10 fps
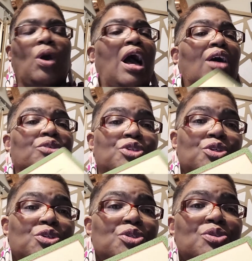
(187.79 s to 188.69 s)
how
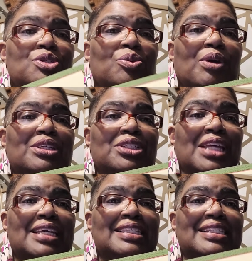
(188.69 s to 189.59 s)
you use the word
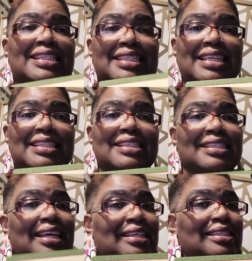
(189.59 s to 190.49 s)
Jakes in a
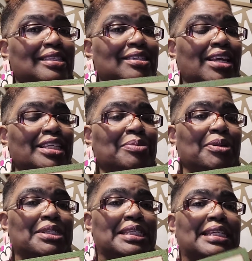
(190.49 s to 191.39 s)
sentence like
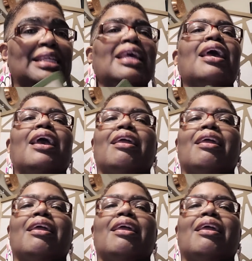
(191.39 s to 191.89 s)
Shakespeare did,